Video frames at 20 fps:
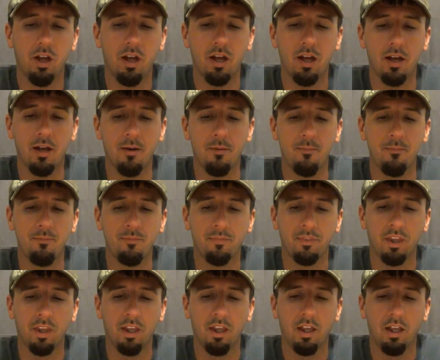
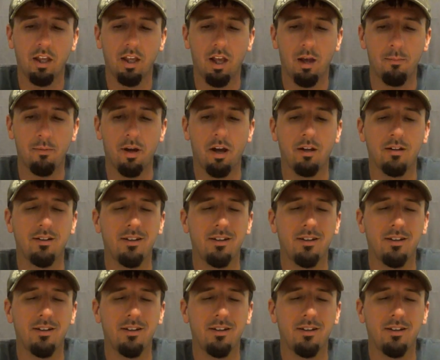I mean,